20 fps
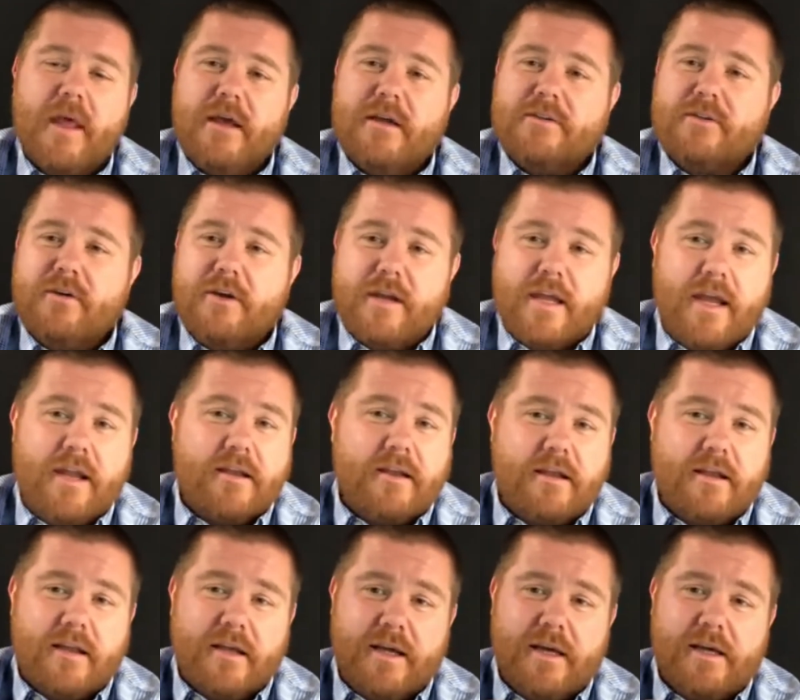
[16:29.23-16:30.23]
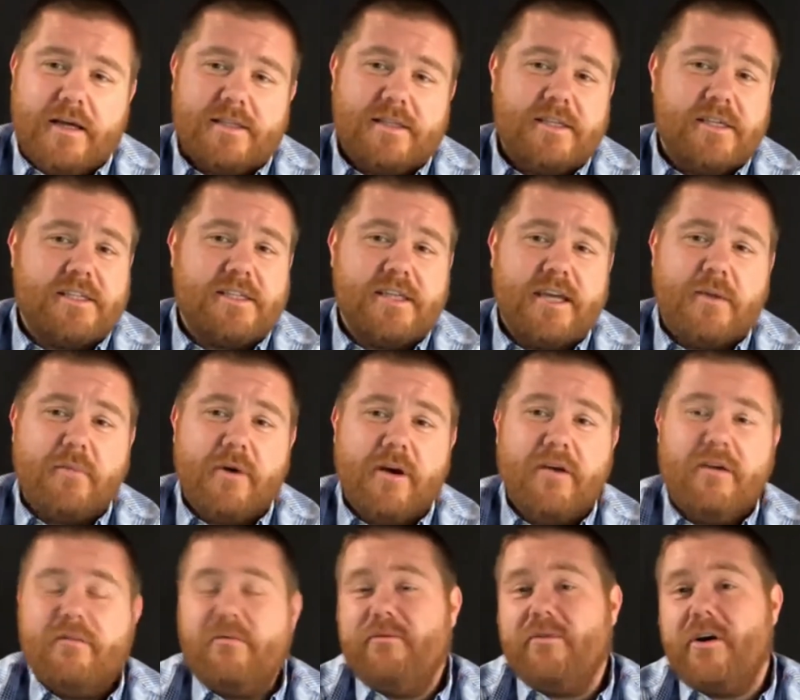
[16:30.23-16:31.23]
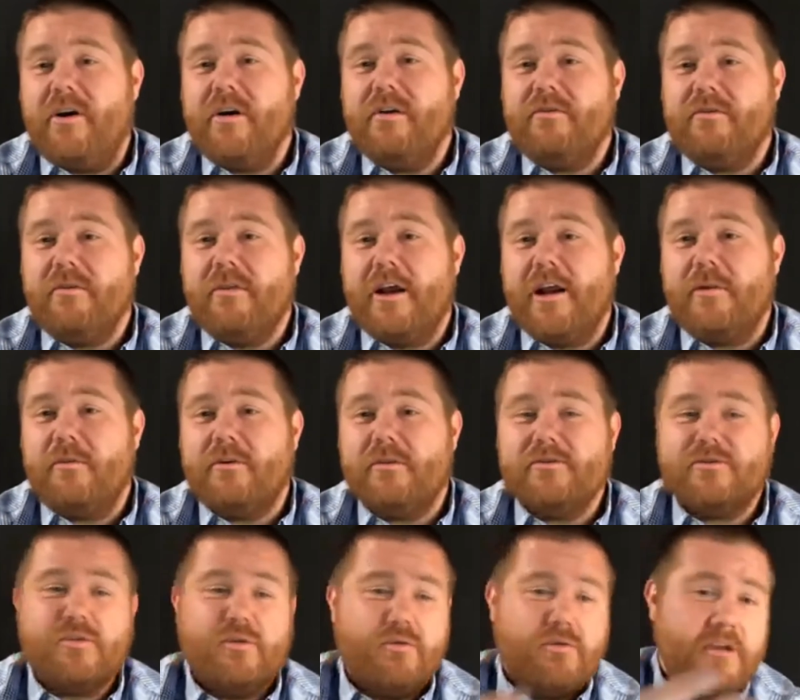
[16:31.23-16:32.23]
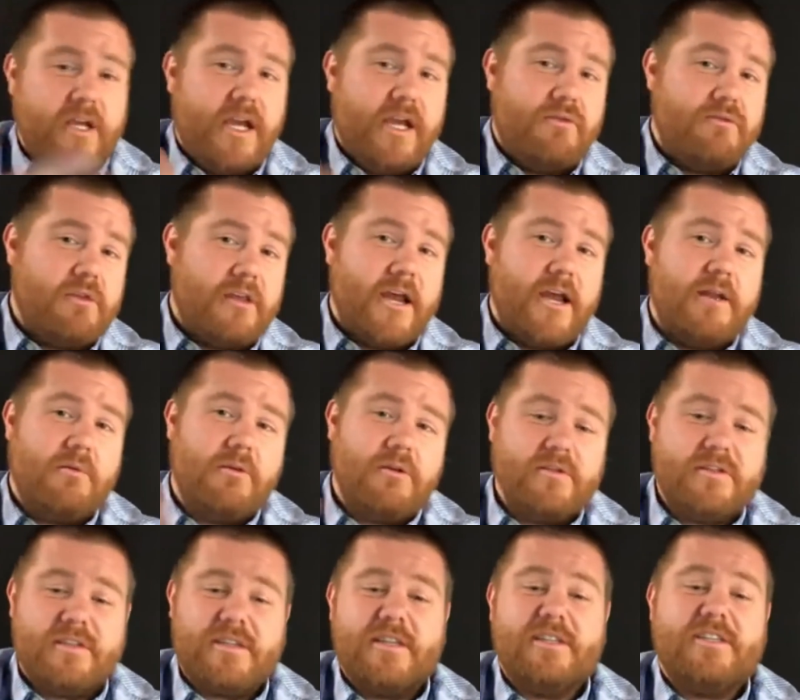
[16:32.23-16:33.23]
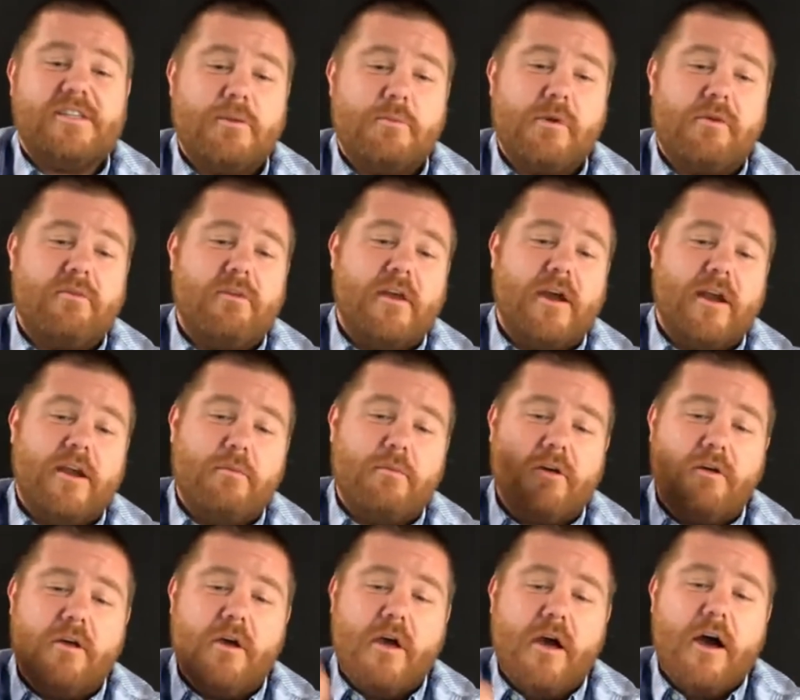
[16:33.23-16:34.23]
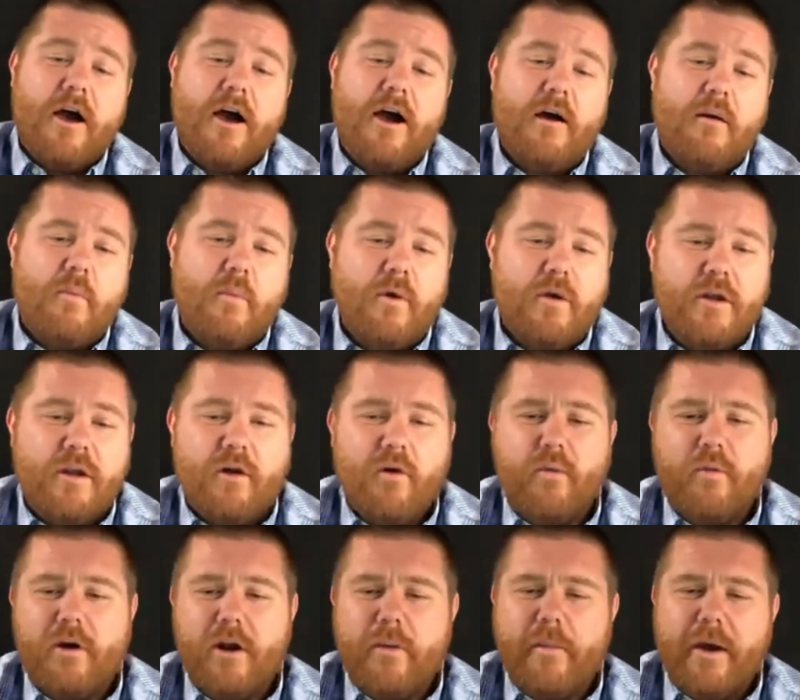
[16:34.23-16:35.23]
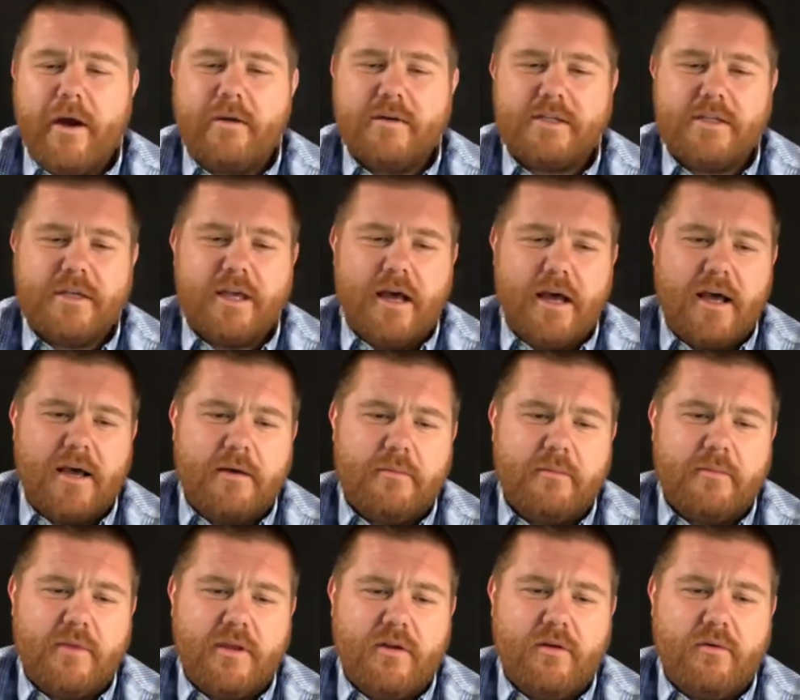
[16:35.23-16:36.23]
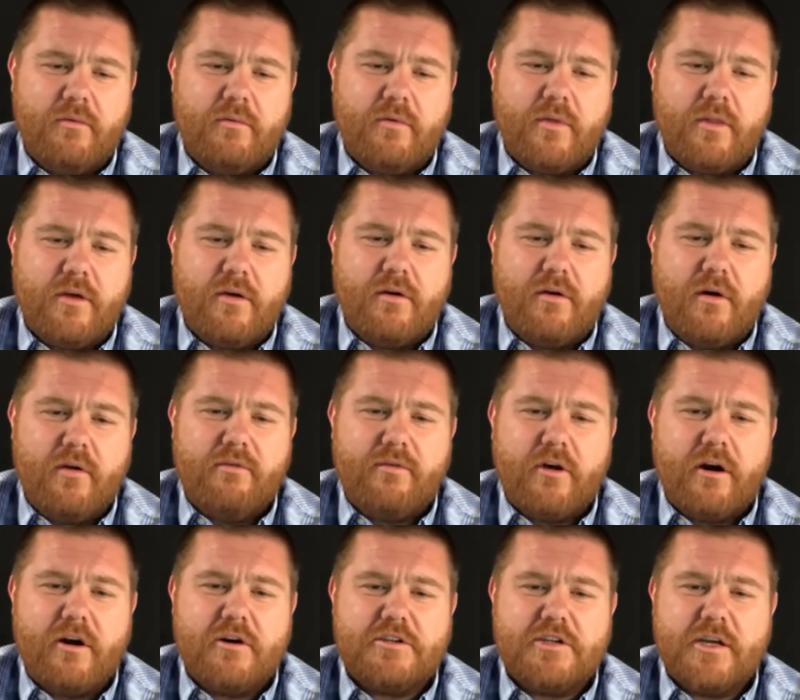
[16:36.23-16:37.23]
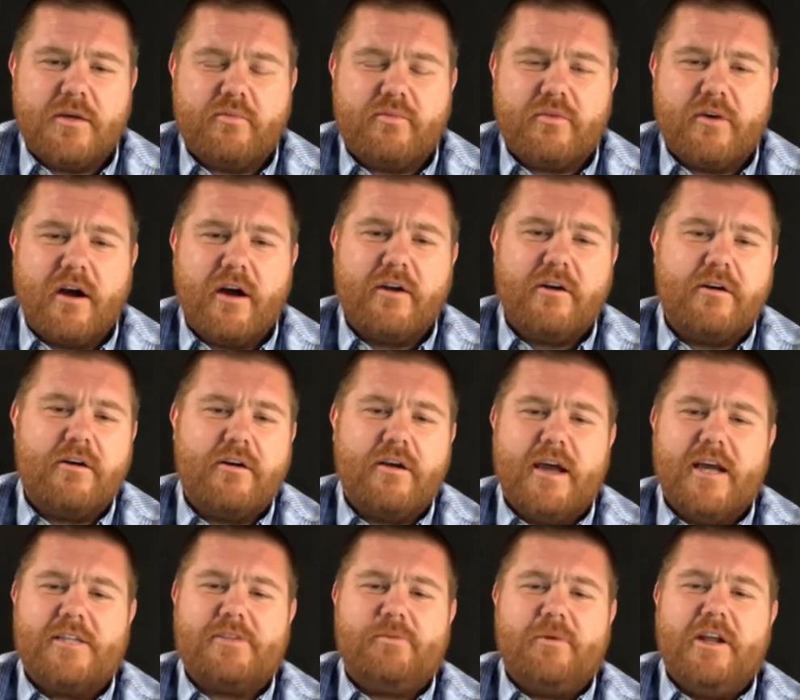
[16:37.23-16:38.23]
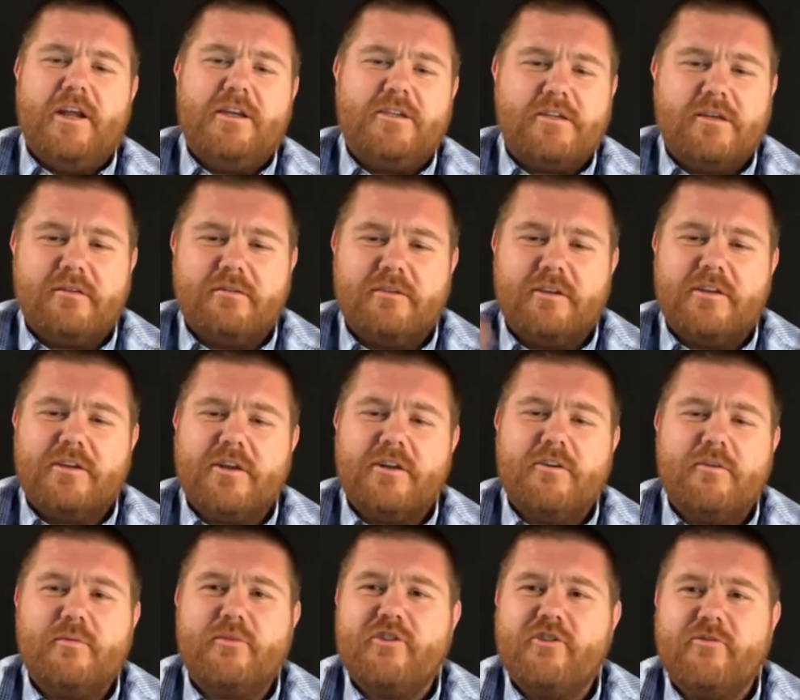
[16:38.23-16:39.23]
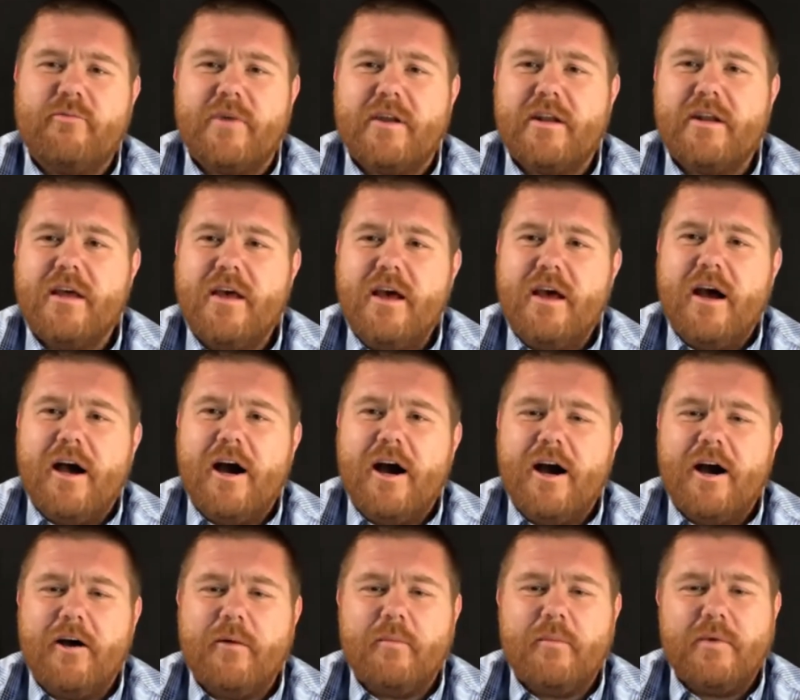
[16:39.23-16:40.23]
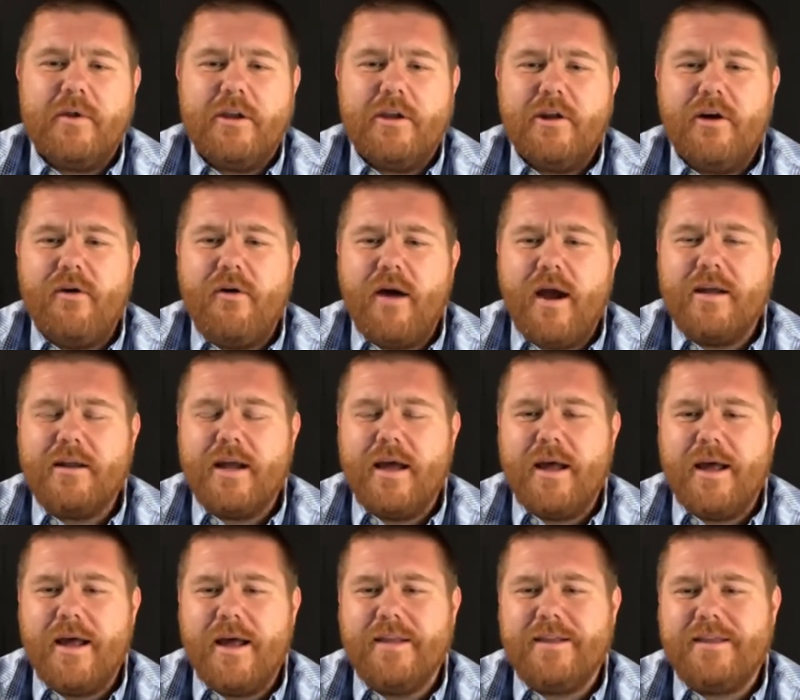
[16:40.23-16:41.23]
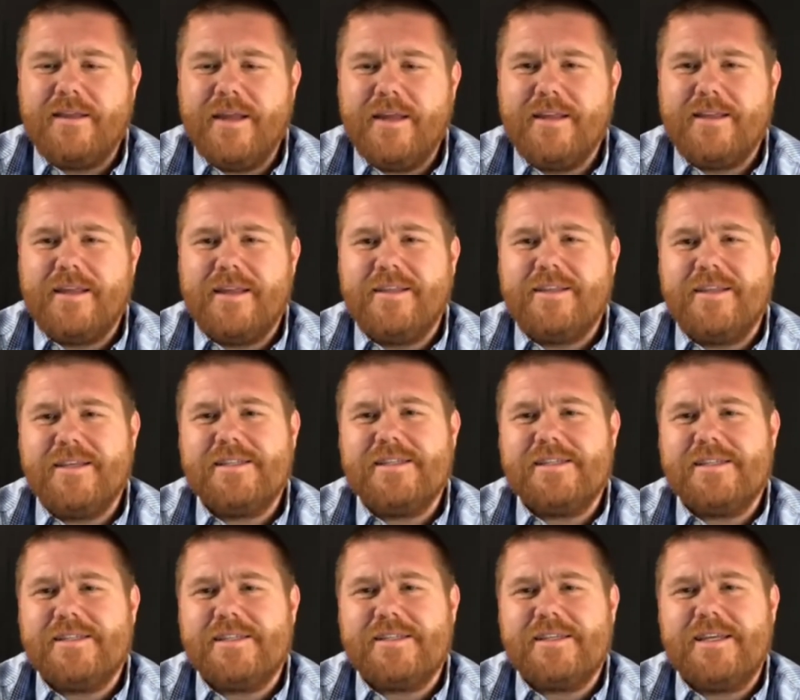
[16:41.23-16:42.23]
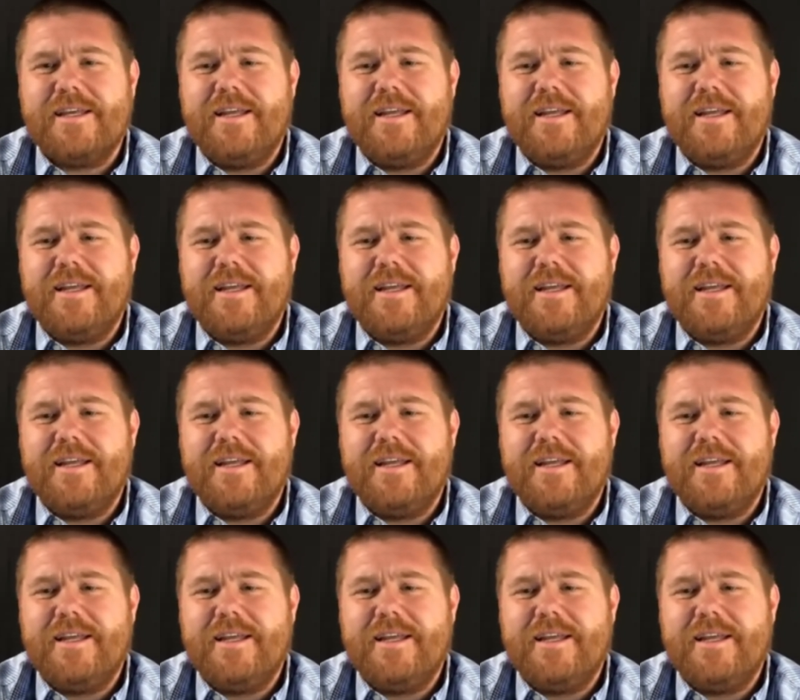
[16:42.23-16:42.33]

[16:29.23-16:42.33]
again, Six Sigma, very relatable. So Lean relatable, Six Sigma relatable. What about the overarching broader explanation of continual improvement? I think that this is